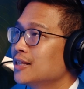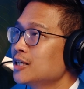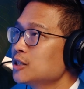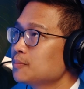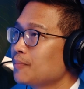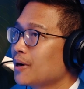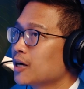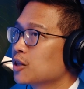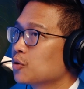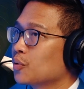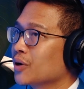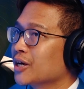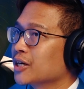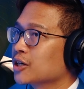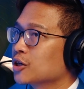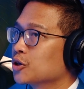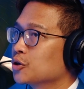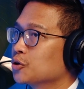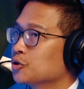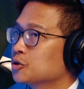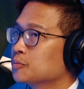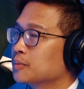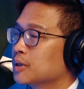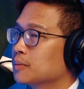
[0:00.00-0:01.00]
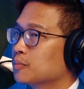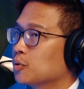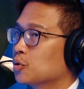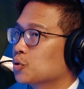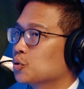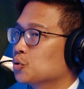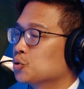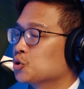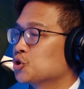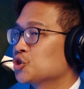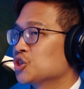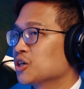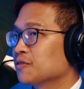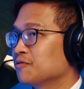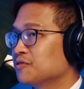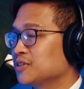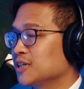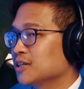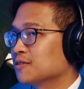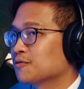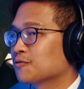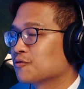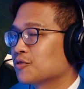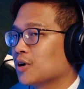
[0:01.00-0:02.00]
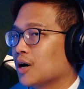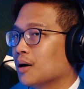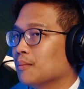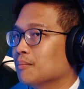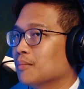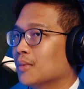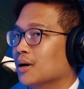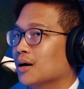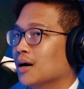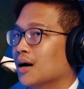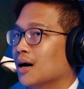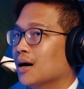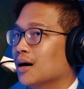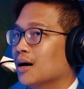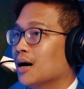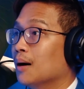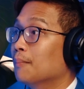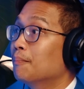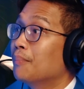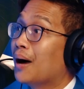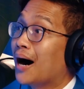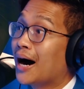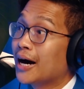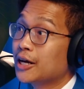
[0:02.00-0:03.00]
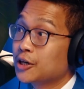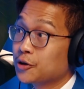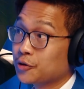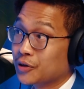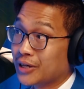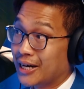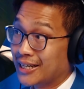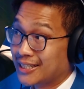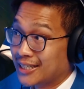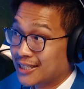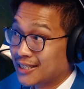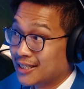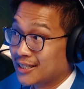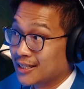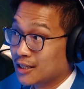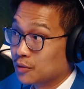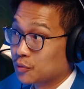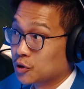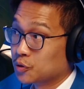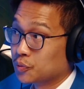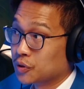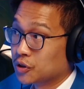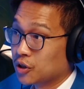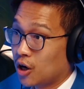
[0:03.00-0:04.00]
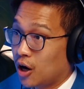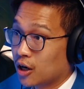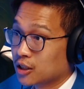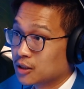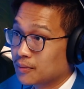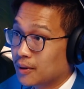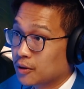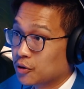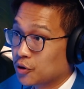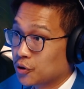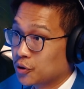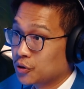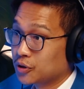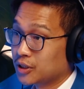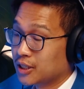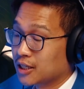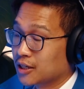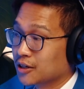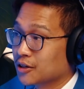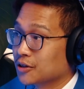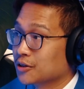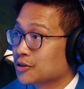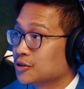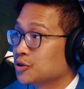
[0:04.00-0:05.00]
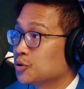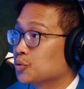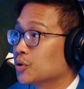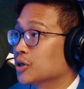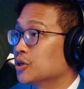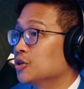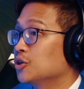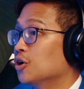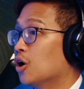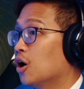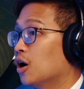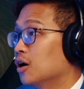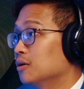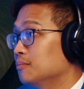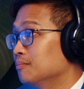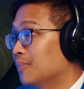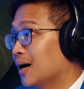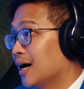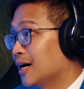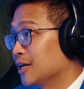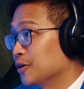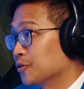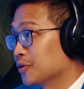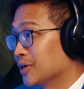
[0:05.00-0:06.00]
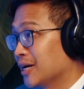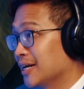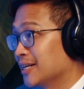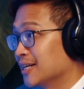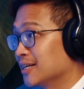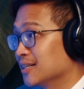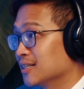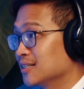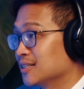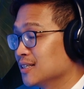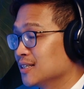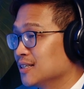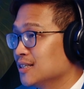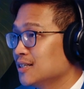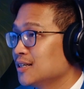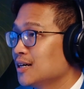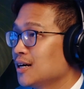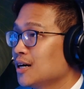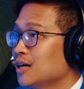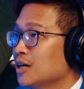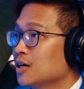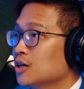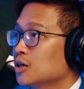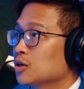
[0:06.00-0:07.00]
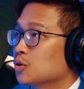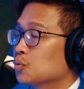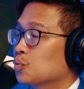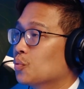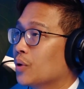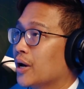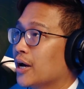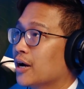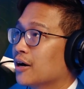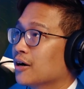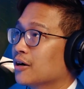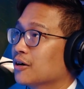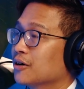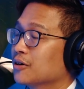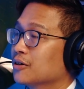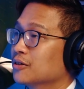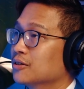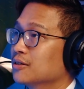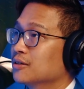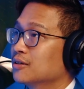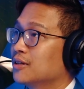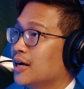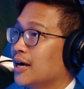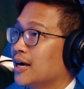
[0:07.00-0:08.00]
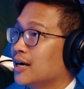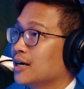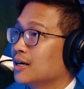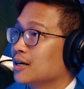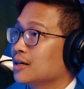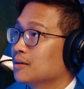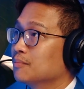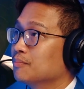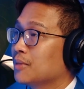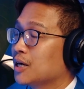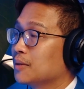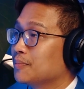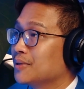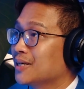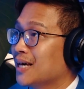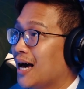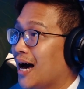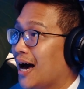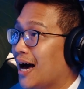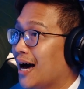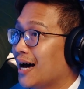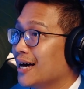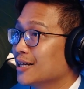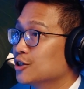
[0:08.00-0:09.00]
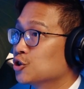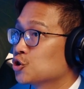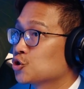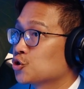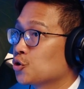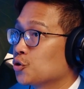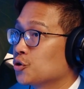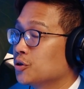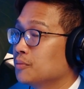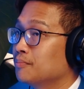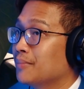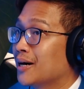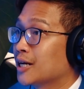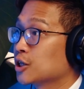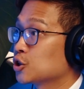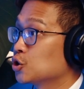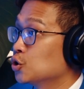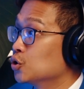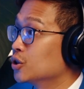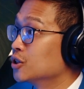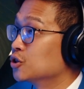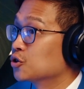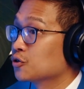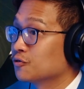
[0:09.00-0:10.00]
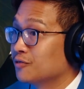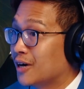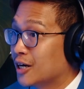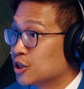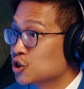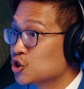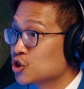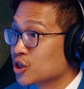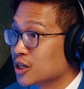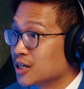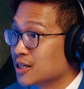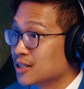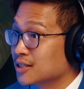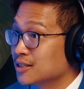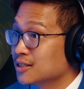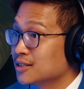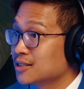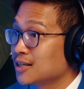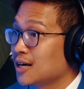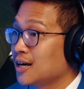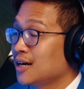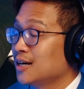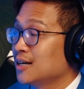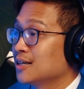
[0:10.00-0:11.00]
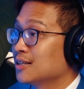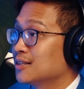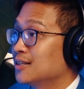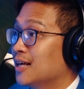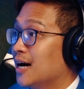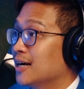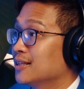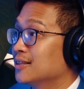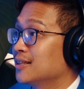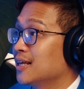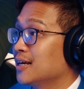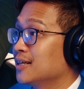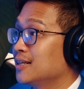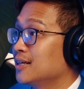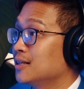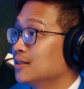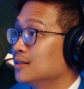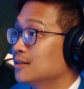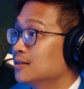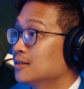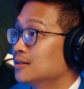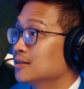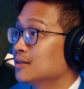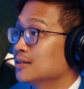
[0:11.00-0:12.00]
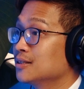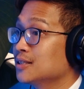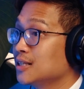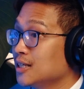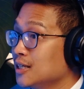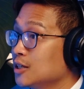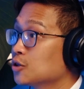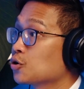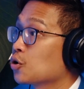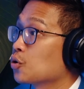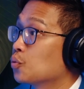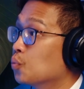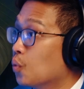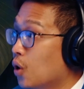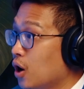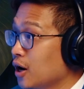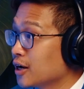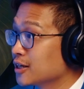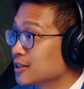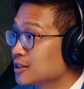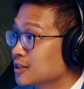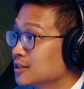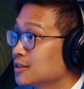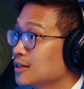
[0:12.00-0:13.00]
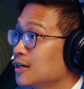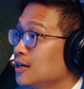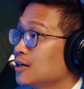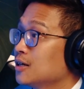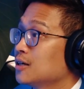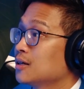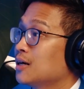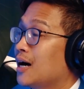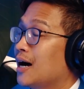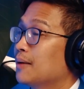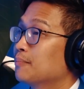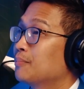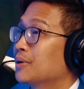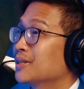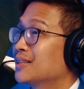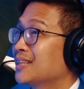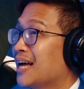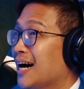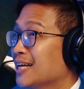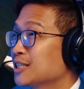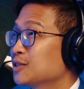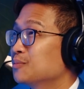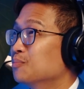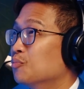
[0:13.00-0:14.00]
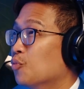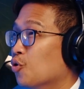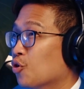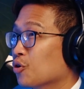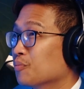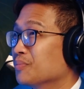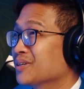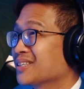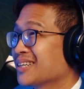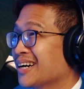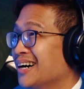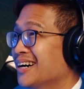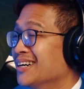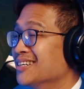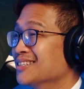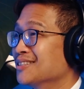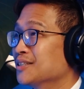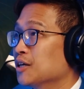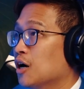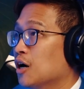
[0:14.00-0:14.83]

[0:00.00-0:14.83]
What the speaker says: this, by the way, includes people who shifted from a binary identity, which we talked about earlier, to a non-binary identity, where they maybe had certain medical interventions that they didn't need or want, but that's more because